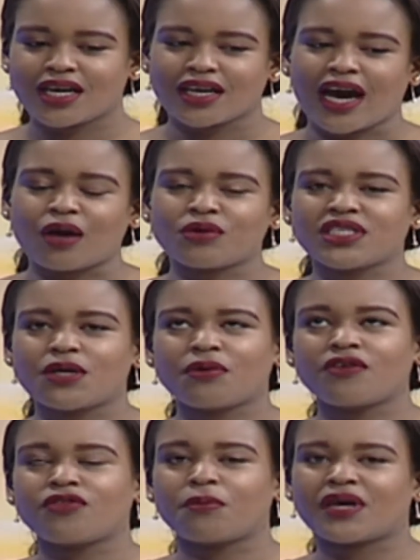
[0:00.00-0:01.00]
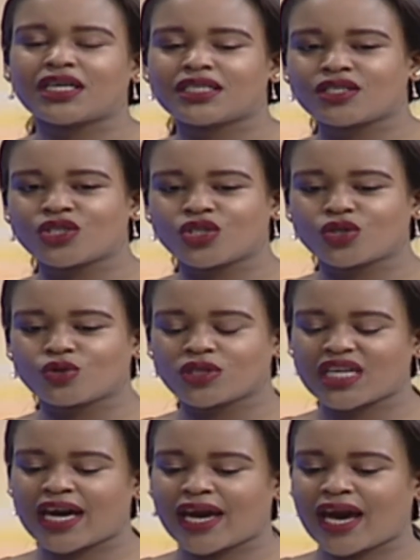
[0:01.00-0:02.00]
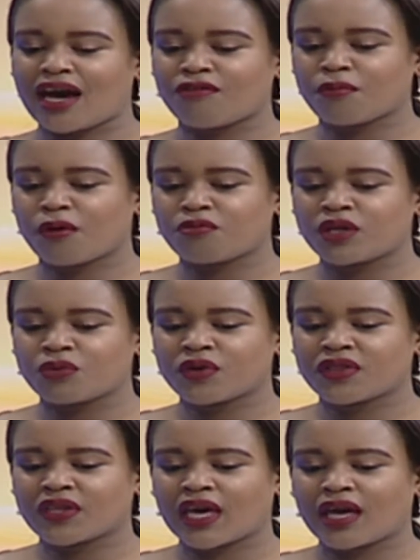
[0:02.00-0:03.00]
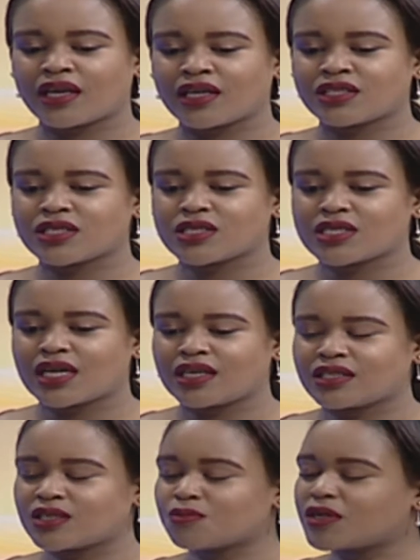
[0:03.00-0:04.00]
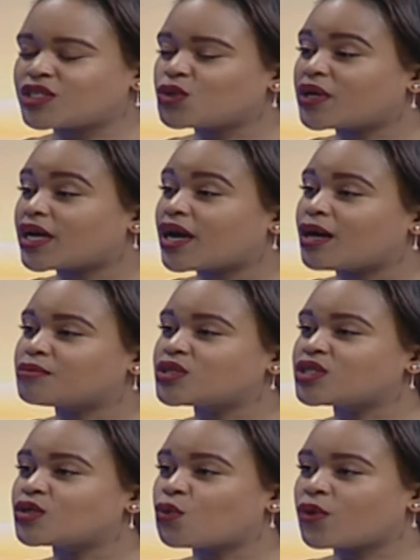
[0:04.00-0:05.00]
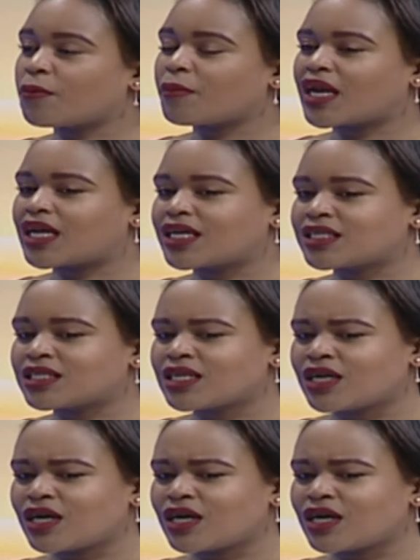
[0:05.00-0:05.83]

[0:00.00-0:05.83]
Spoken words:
I always say one of the biggest issues I have probably with Kenyan society, especially when it comes to women, is